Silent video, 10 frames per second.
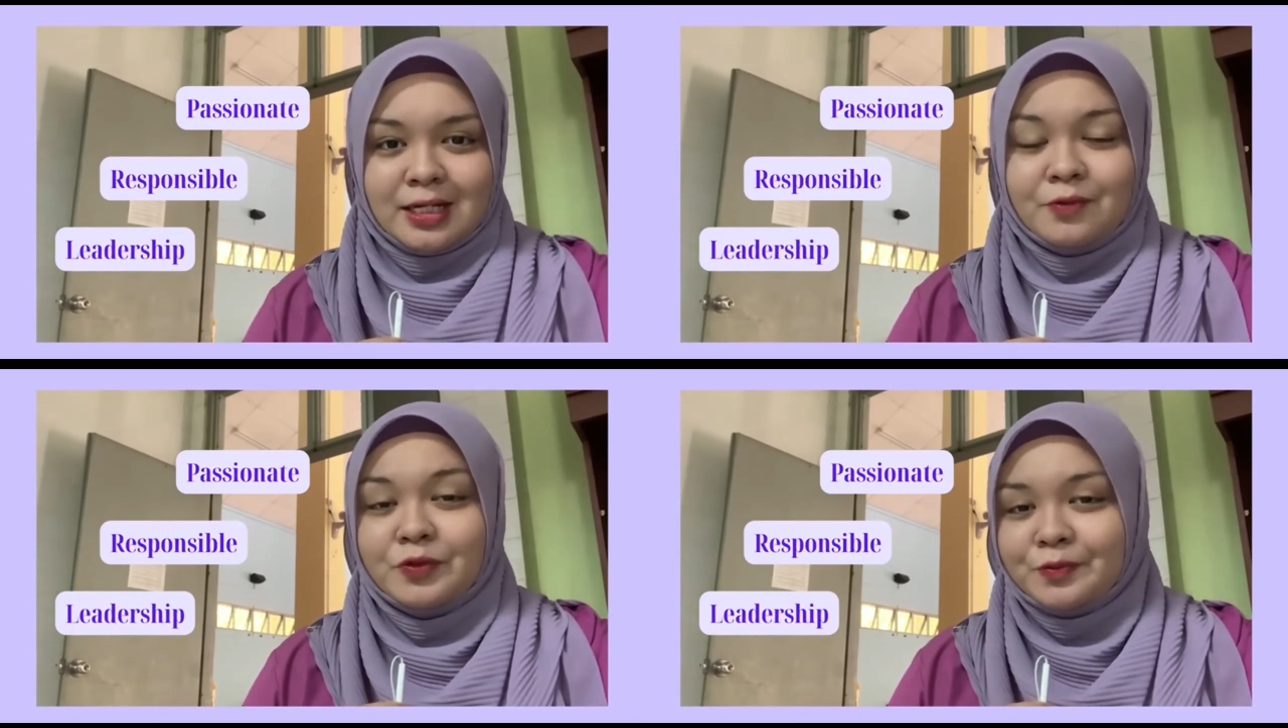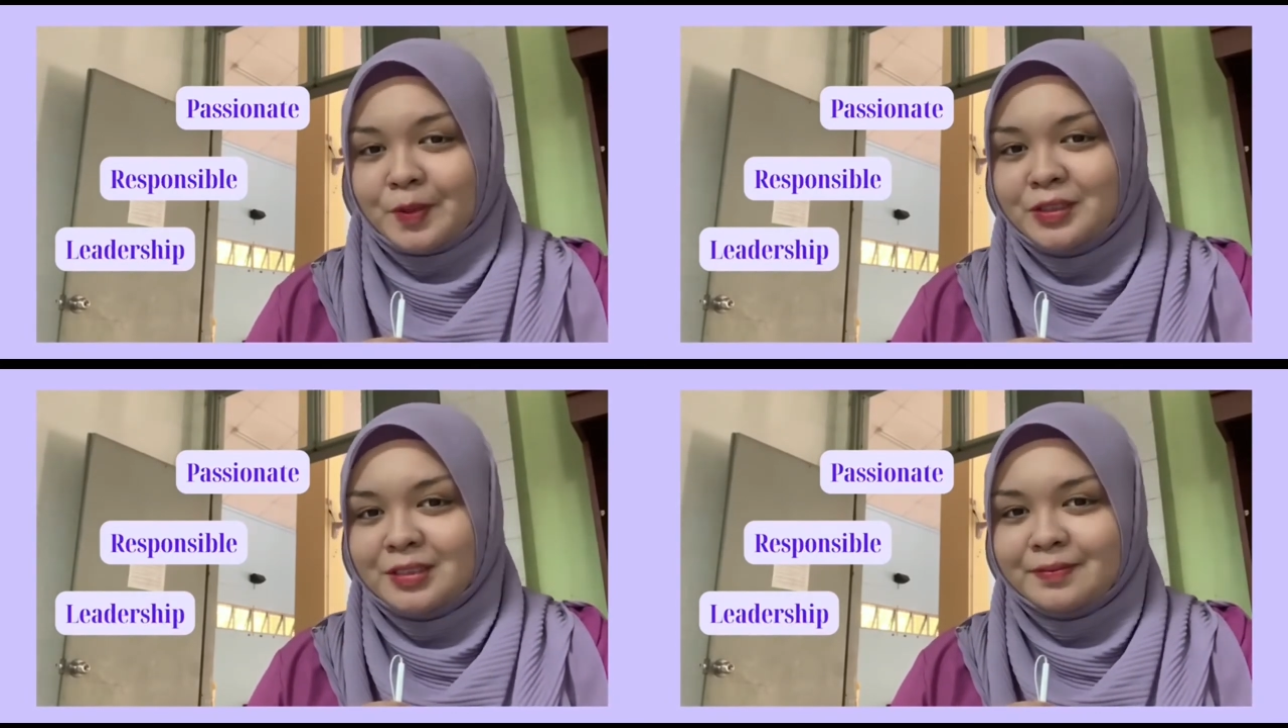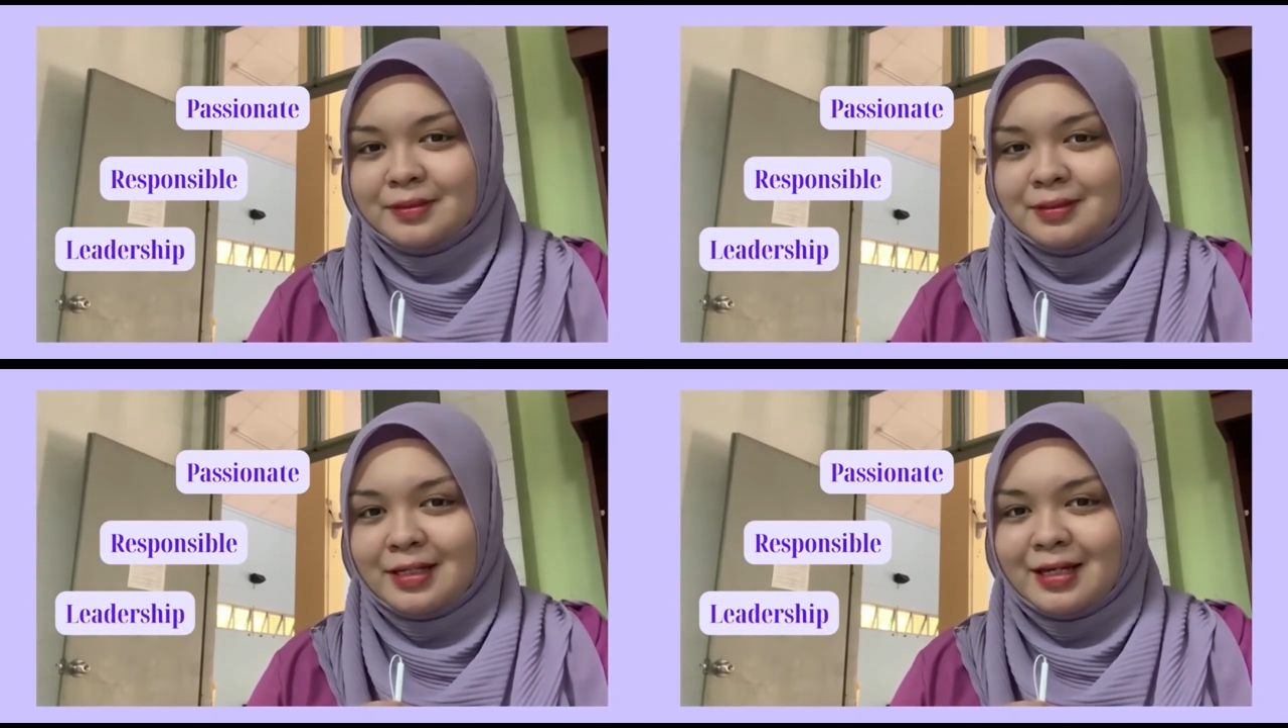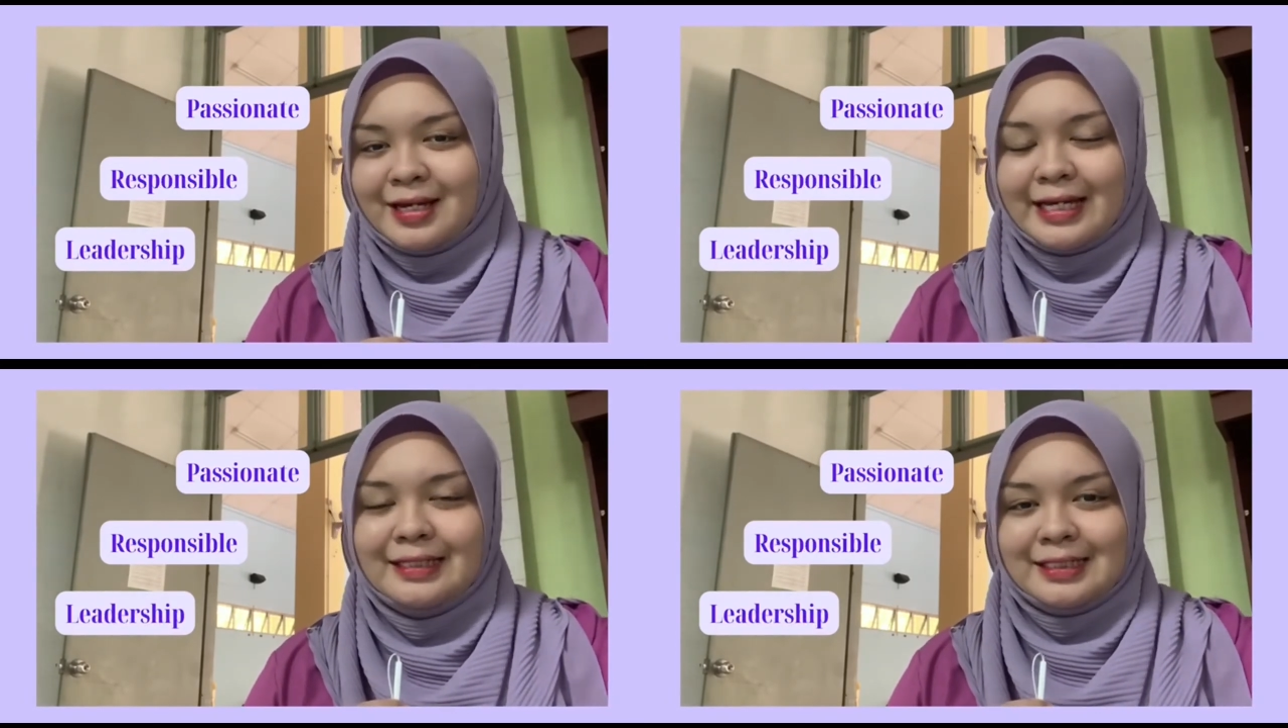responsible,
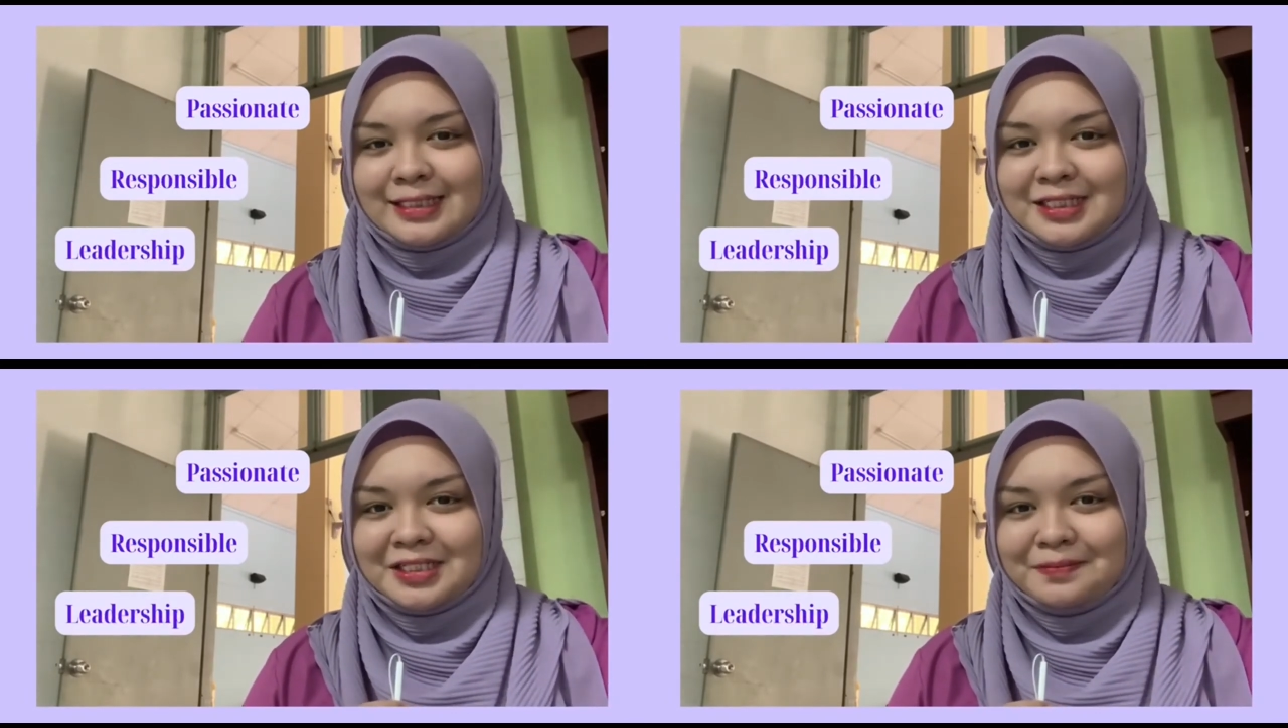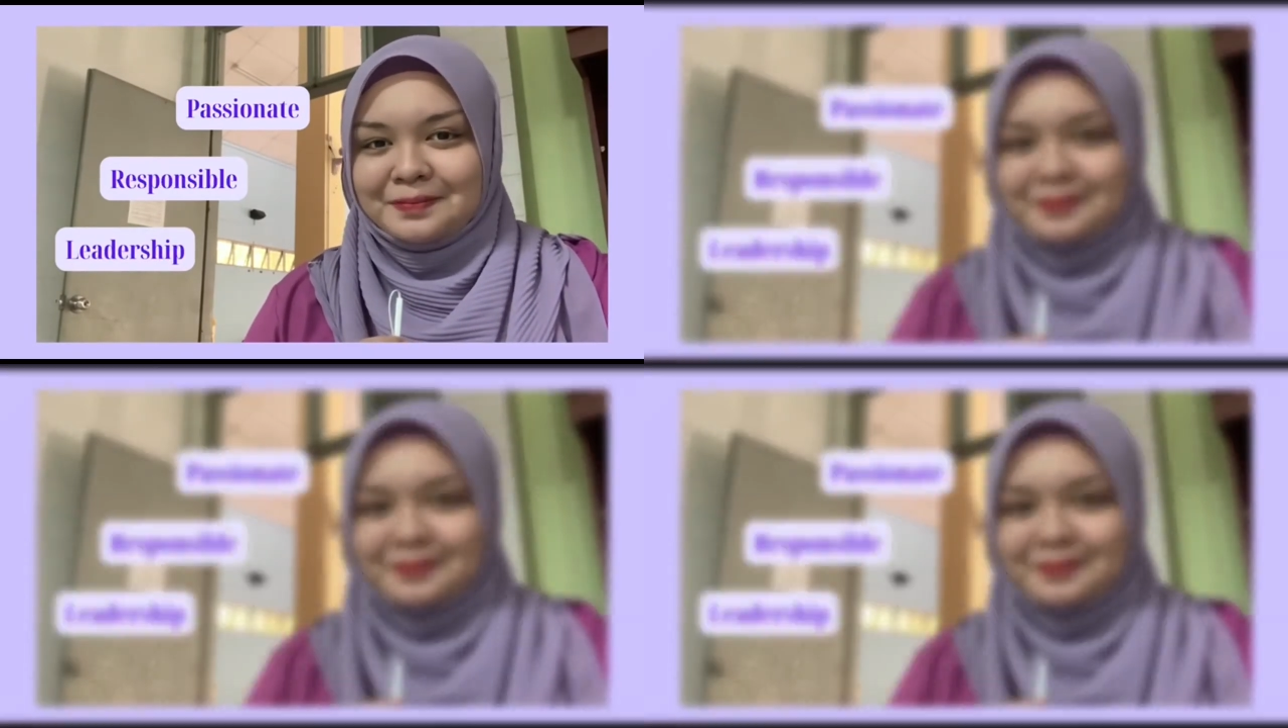and leadership.